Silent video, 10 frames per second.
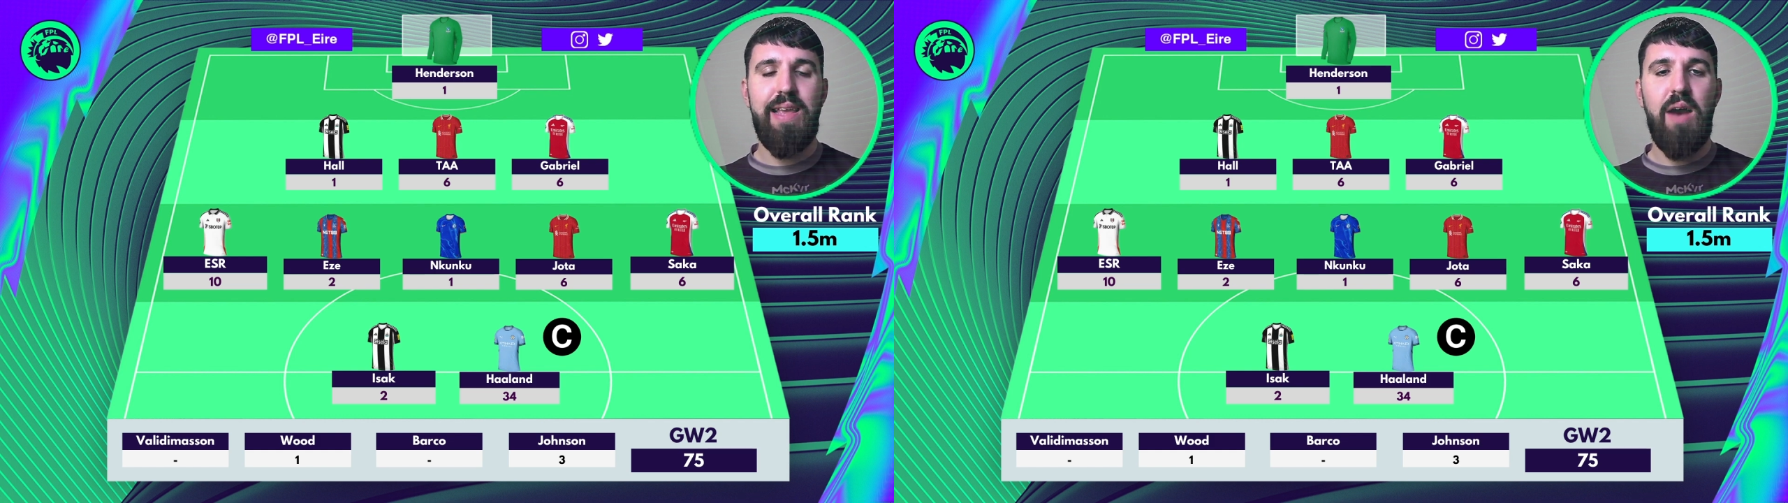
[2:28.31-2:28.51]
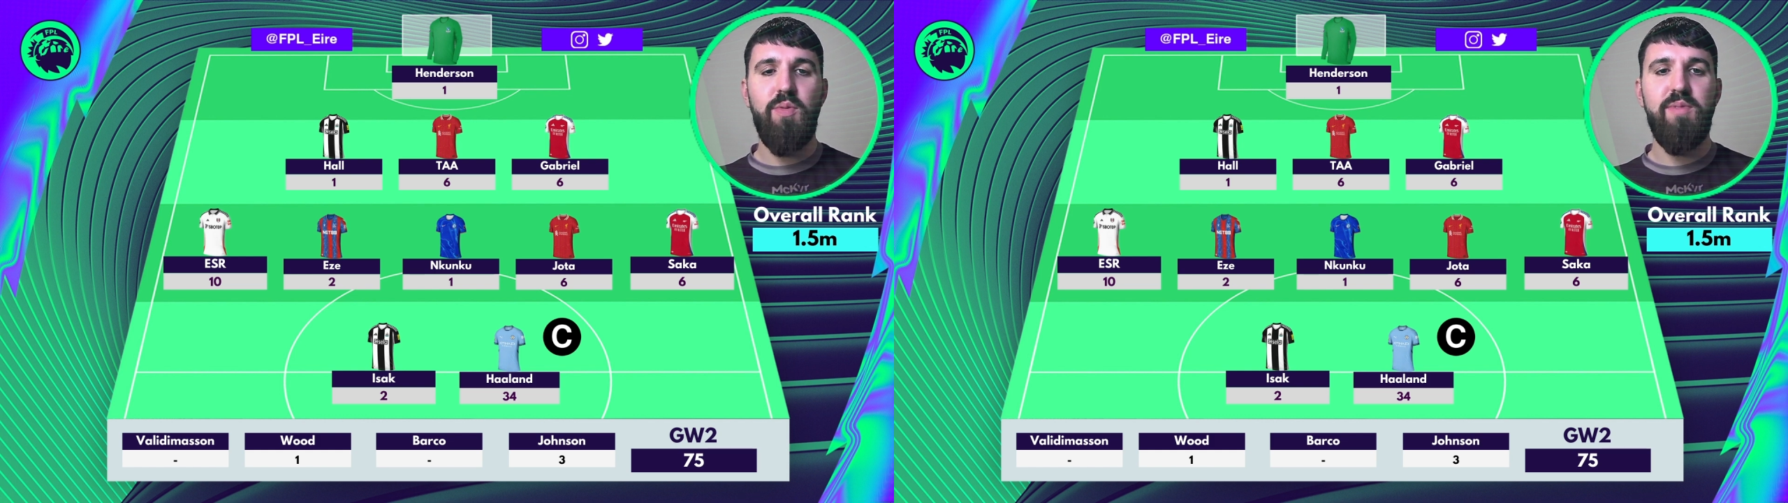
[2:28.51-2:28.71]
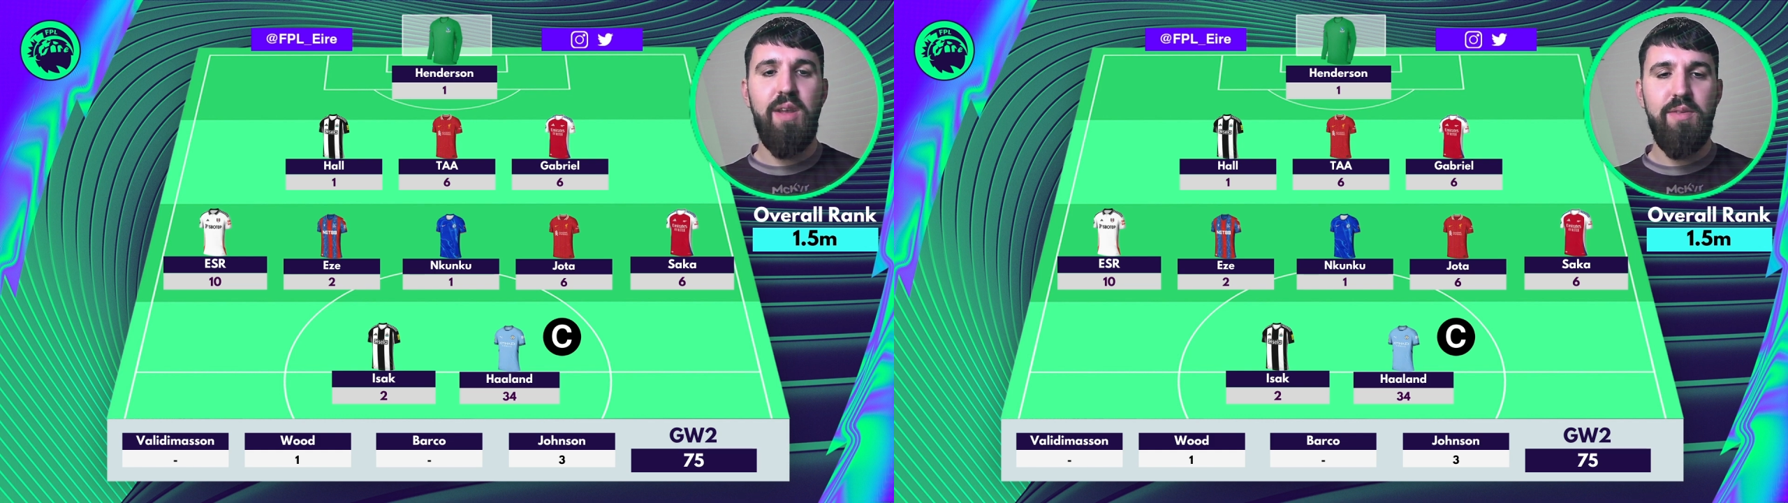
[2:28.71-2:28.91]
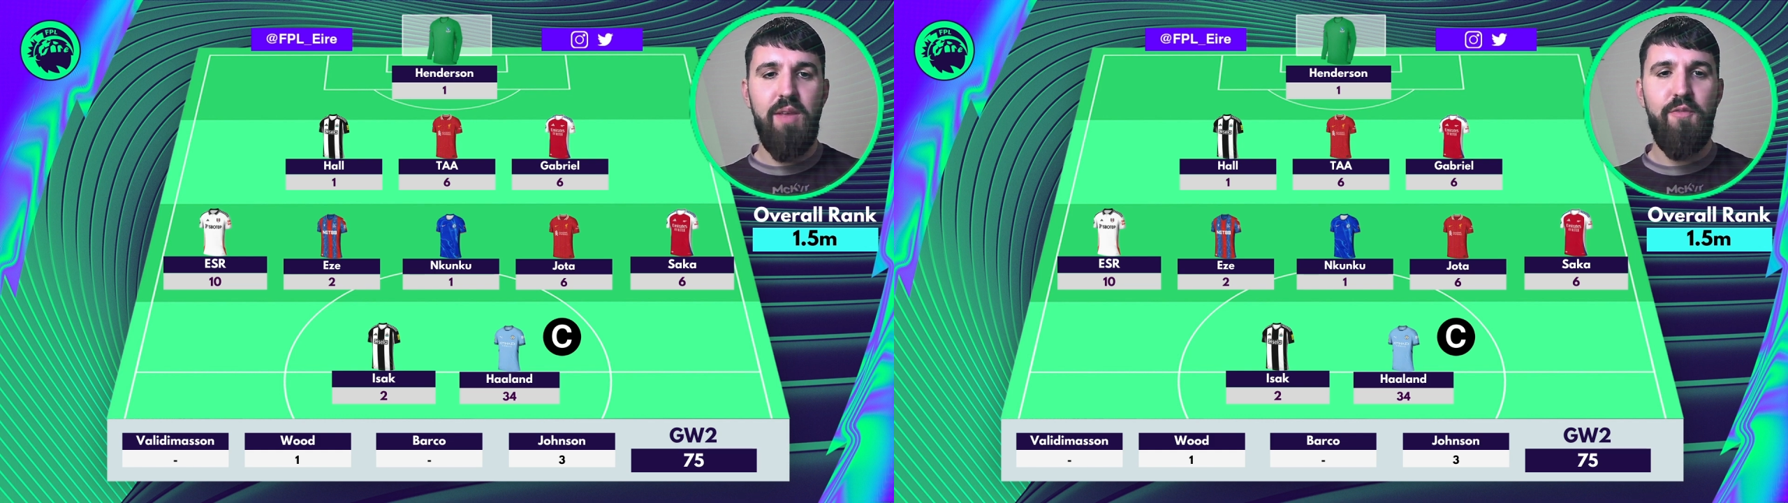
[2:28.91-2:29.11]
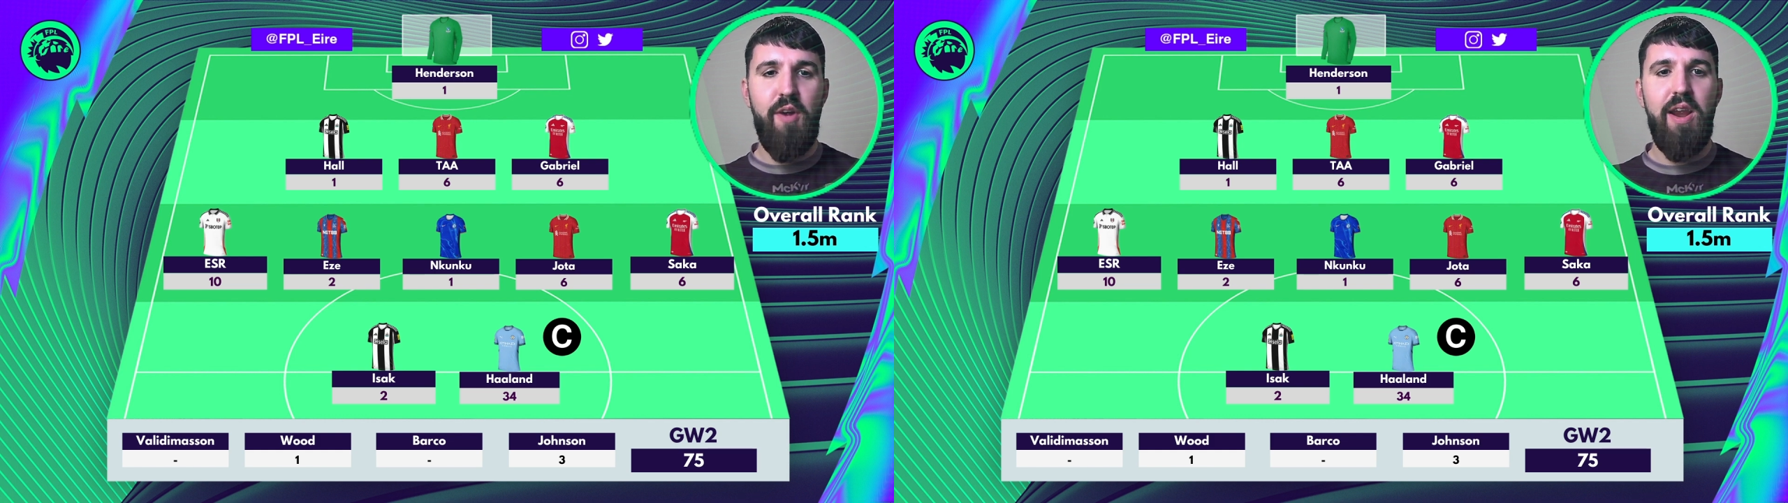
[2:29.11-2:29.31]
count themselves
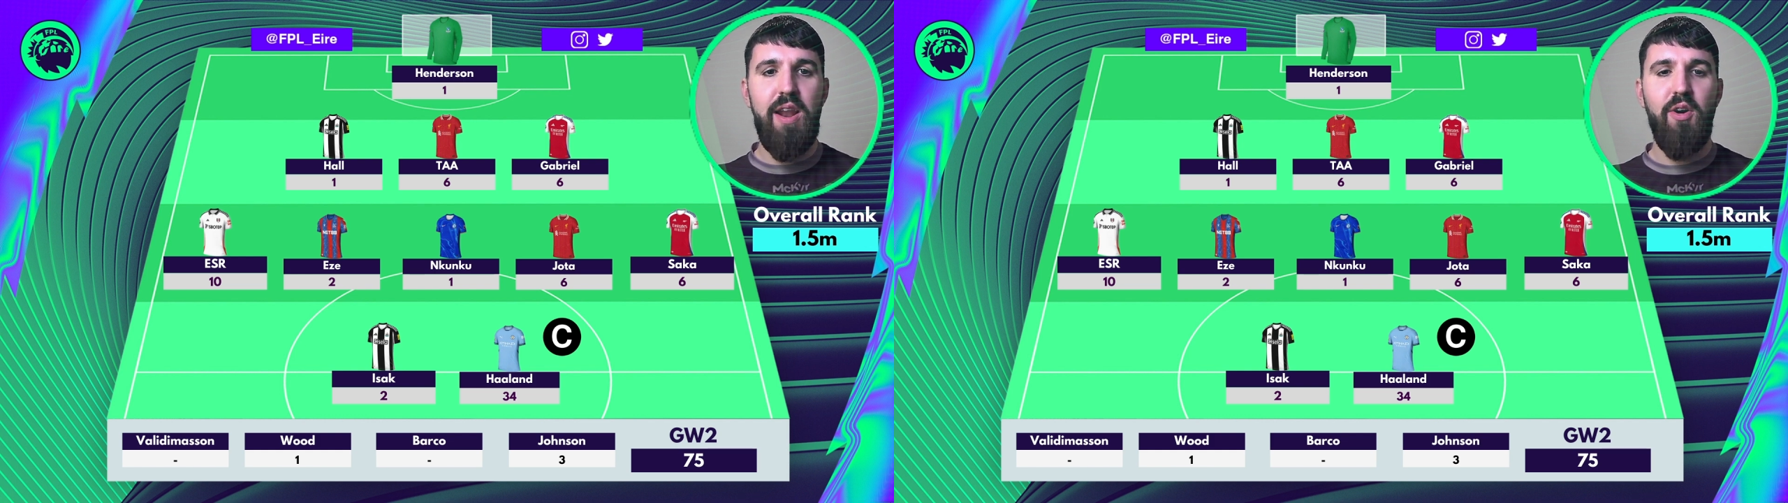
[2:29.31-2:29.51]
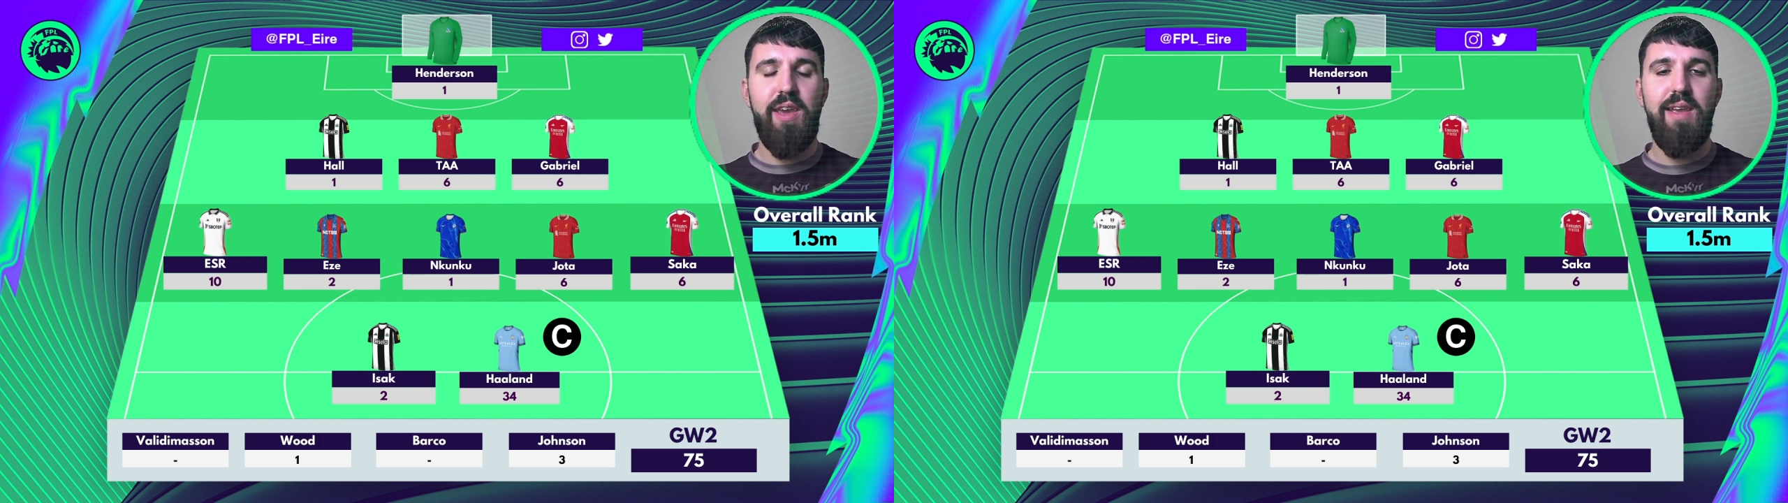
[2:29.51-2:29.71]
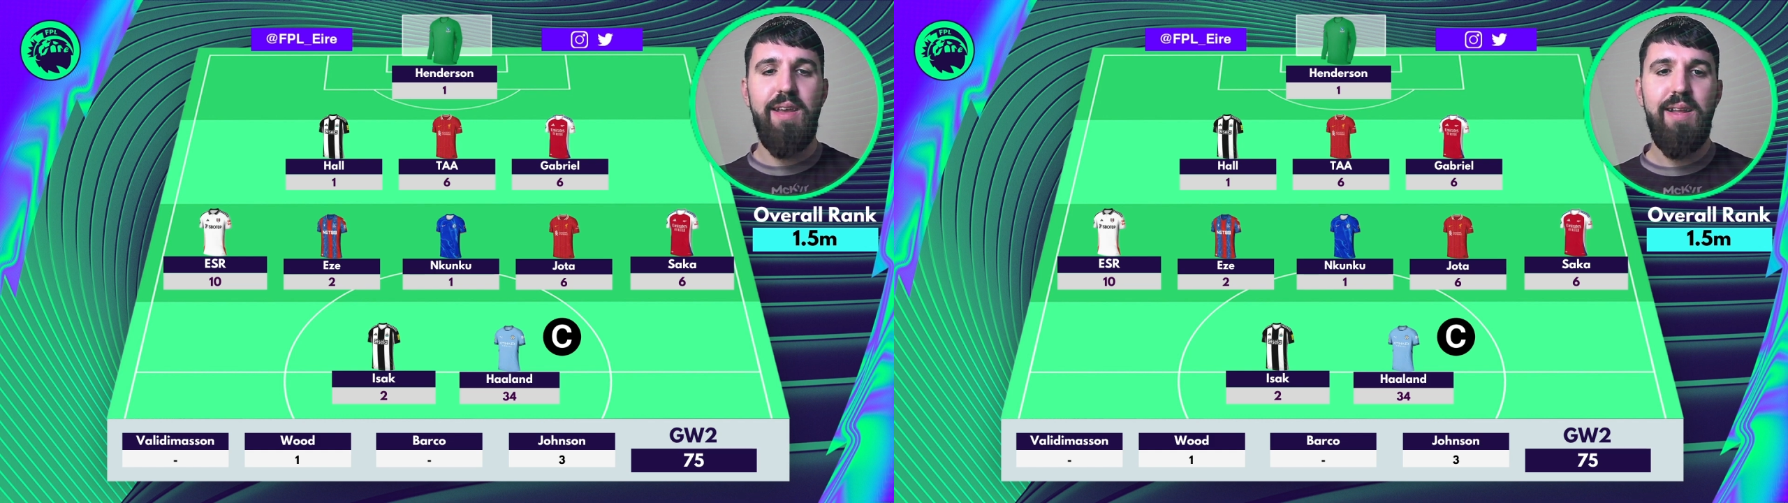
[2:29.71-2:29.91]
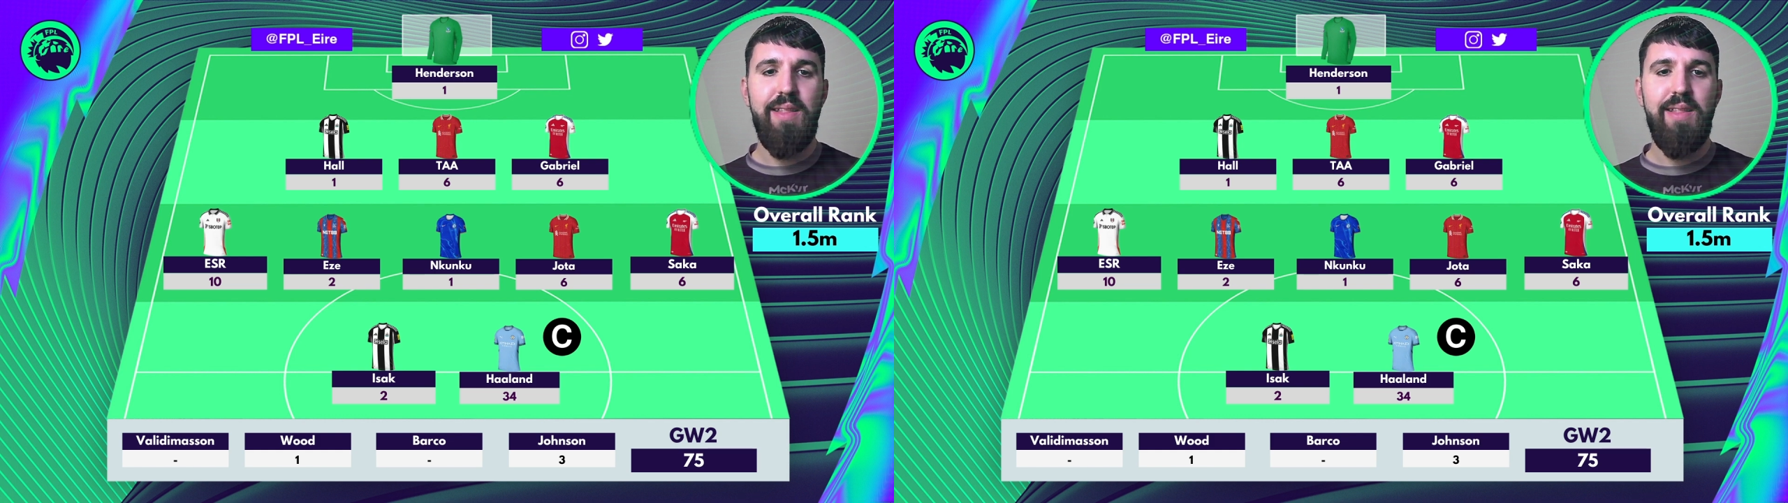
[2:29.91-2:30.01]
very lucky